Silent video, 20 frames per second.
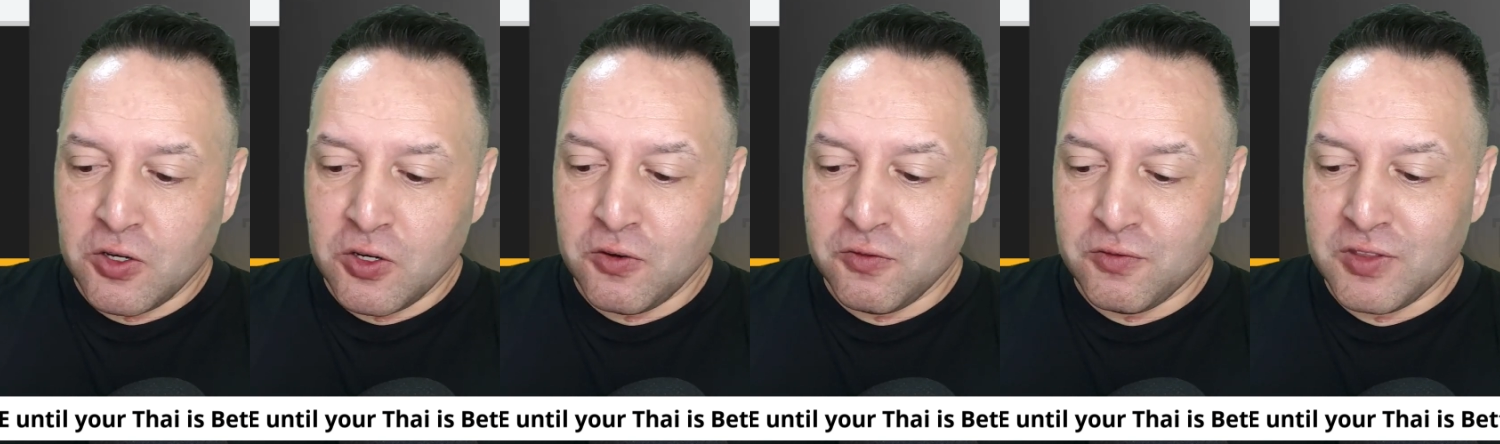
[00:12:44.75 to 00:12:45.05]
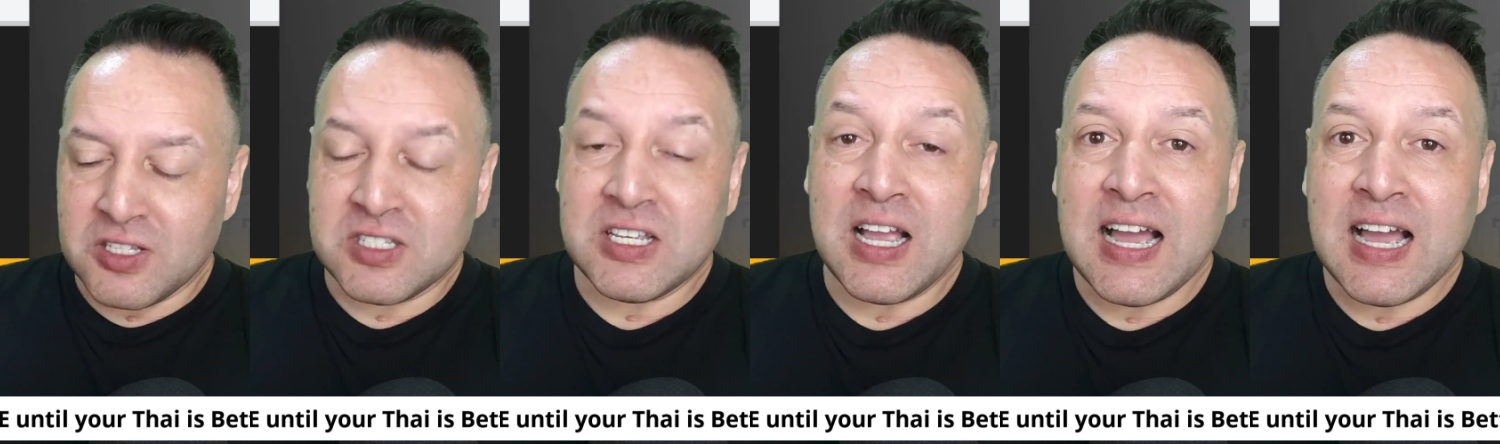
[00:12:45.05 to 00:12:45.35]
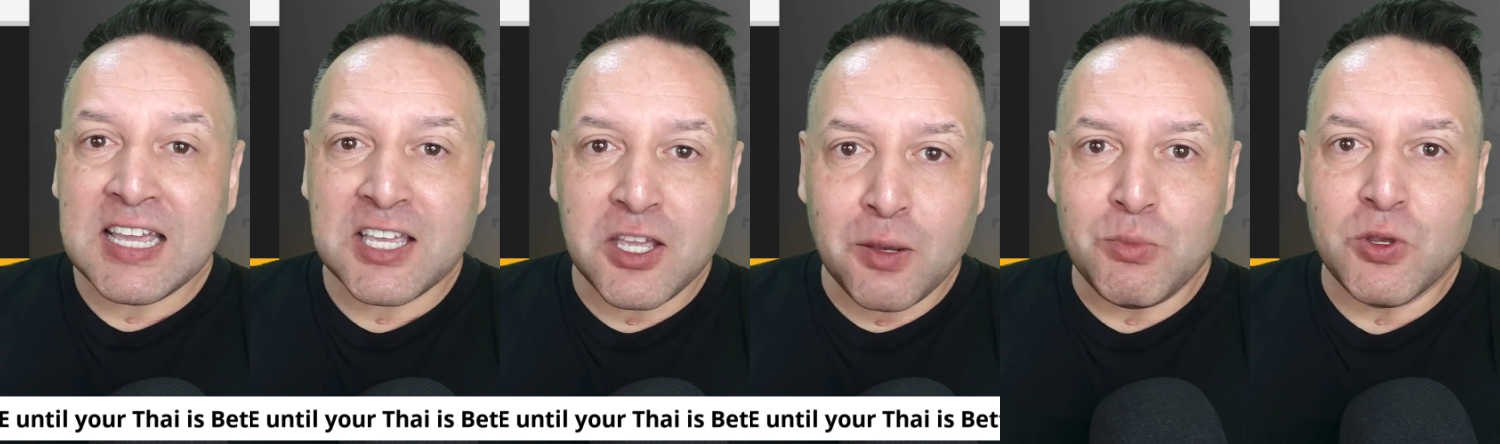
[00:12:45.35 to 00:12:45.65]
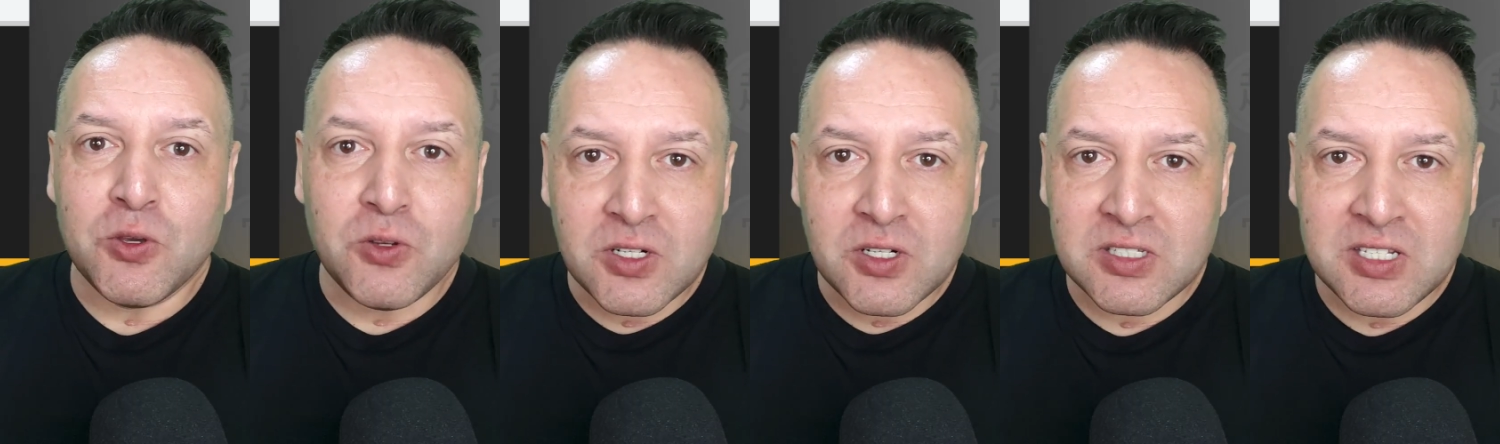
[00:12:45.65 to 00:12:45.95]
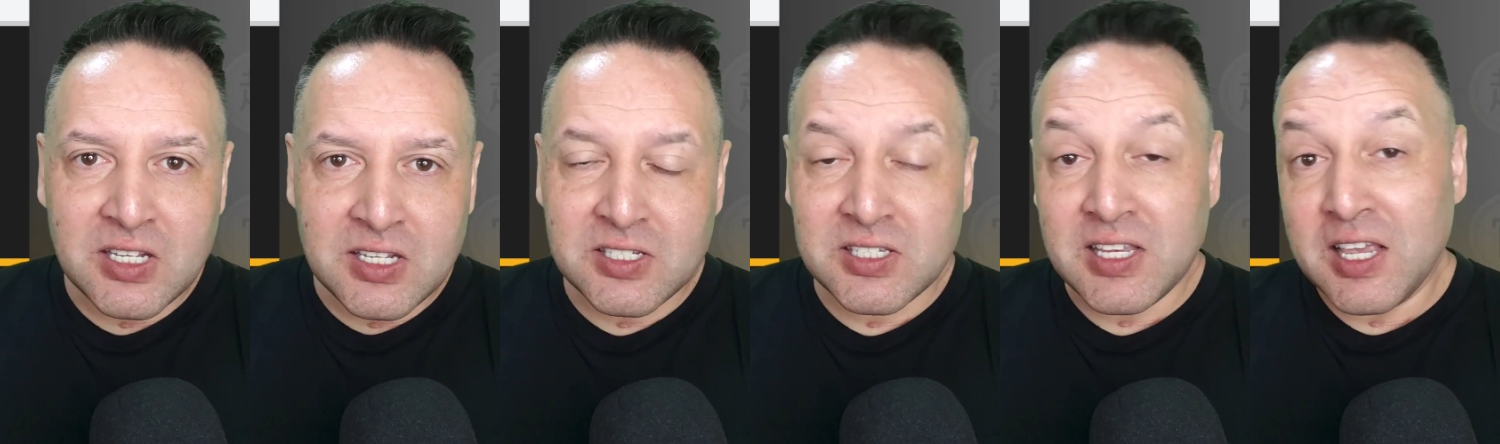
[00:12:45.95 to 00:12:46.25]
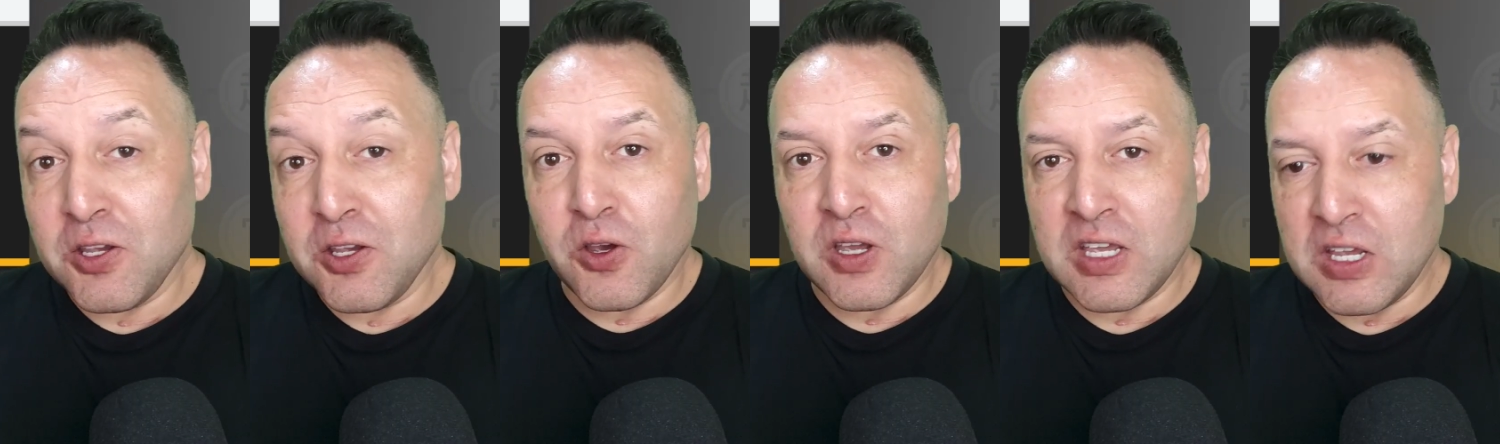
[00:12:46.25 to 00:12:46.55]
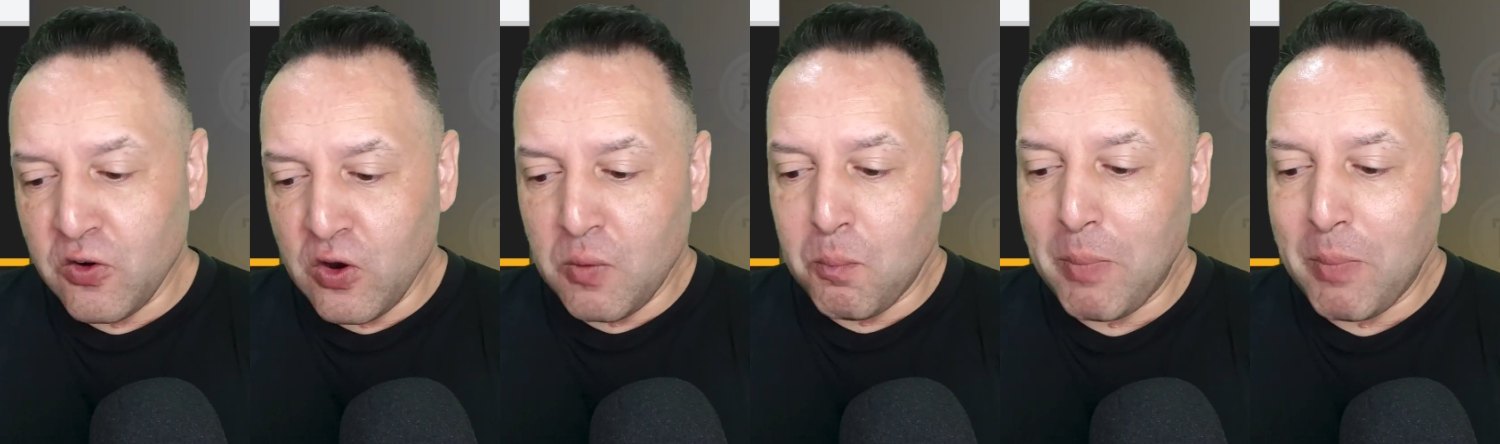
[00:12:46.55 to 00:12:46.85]
of the Thai community, say you're
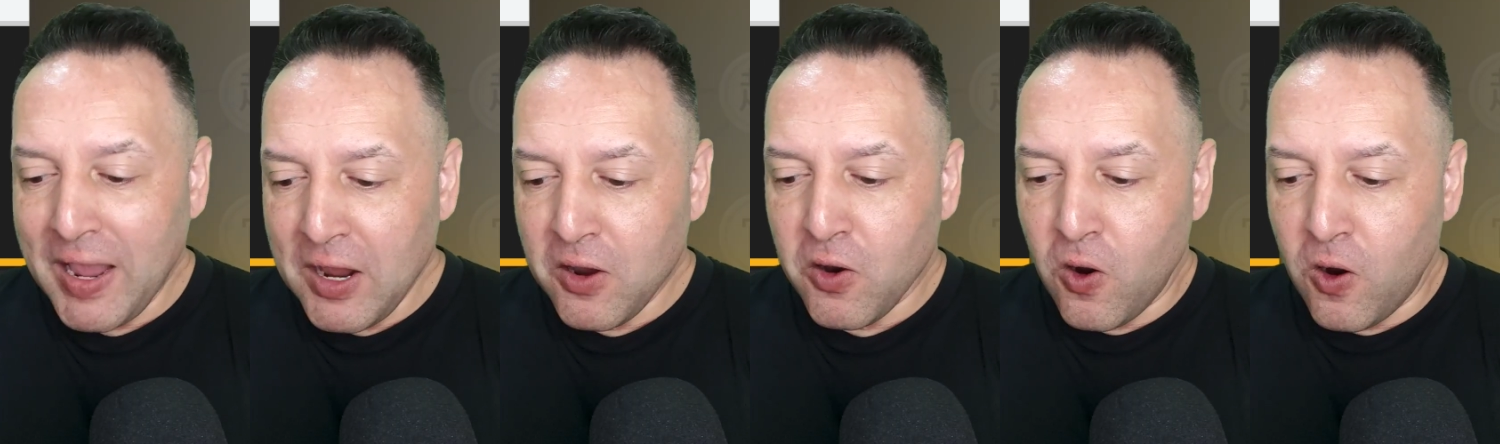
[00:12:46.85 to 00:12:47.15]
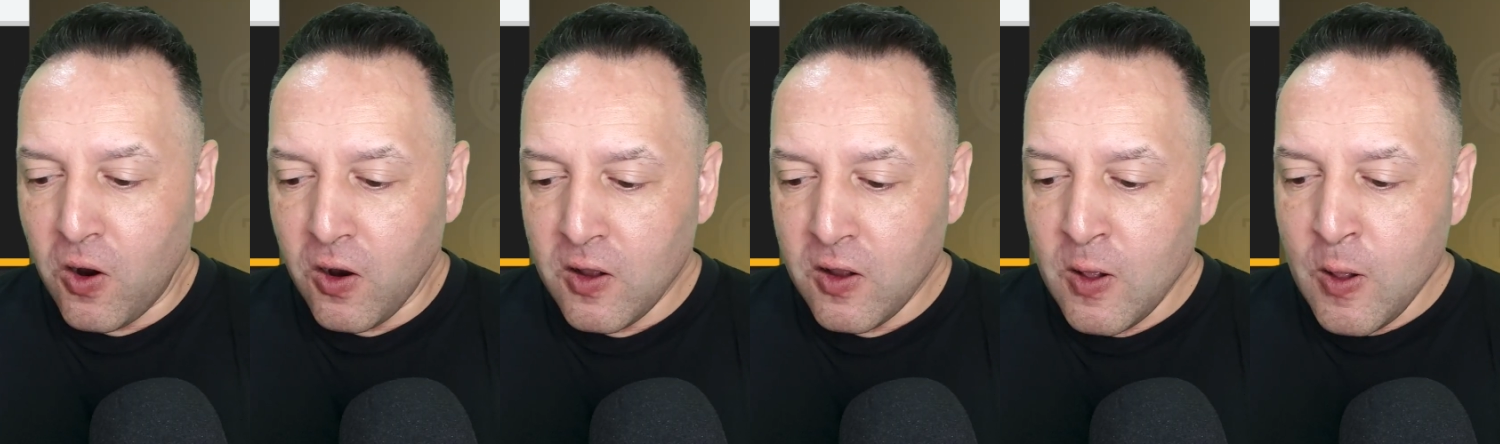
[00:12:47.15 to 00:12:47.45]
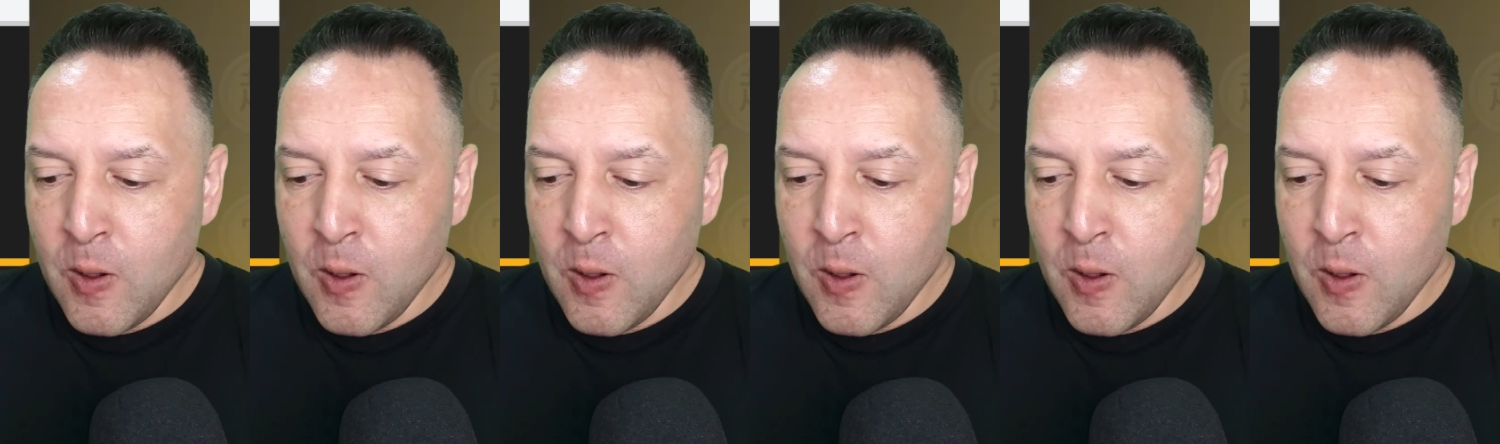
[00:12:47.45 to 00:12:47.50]
here in Bangkok,